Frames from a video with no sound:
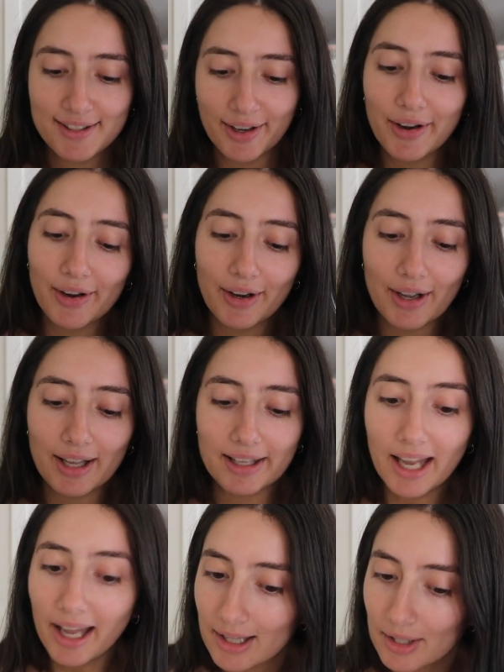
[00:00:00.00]
so
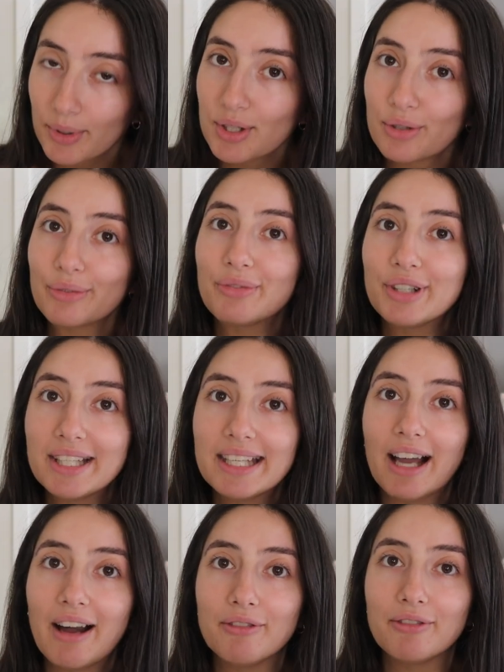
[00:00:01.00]
yeah this one's
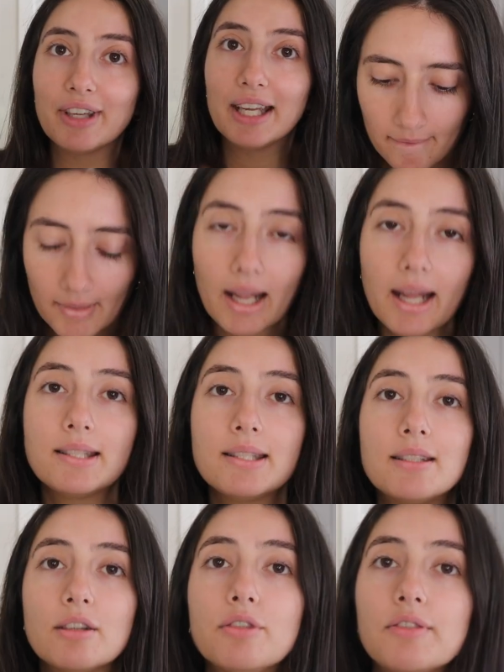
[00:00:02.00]
really comfy it
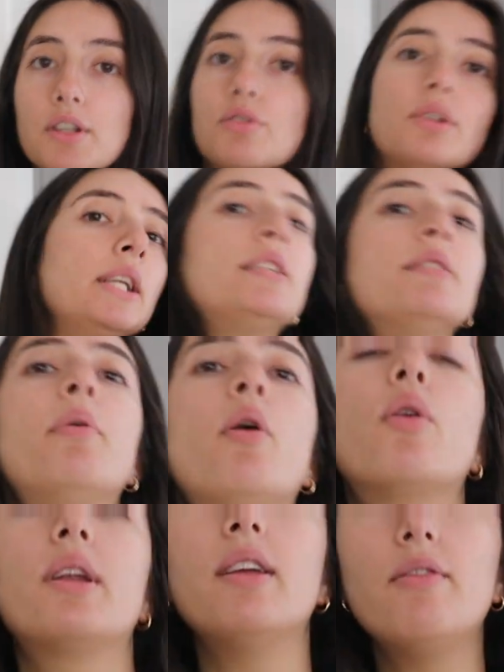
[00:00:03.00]
still feels really
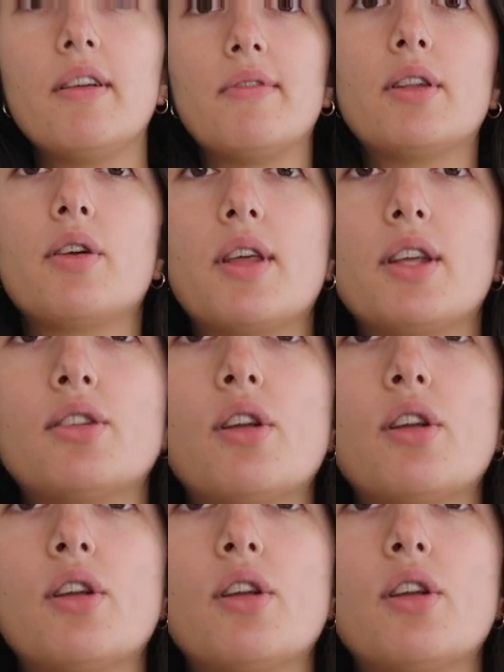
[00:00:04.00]
supportive even though there's